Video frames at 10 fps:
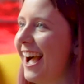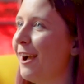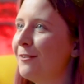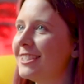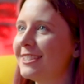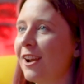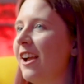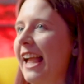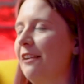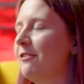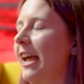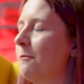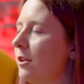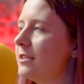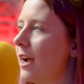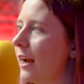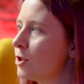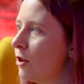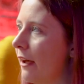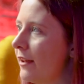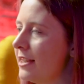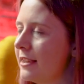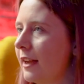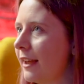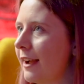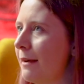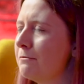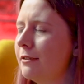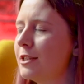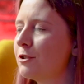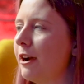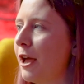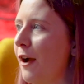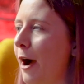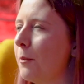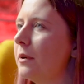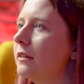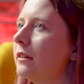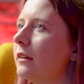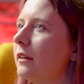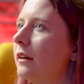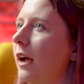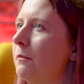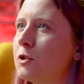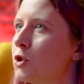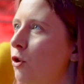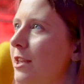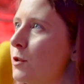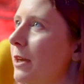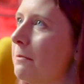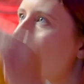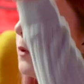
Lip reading: I was even now I'm not entirely sure how they did that. I'm pretty sure I know how, but I'm sure I saw him go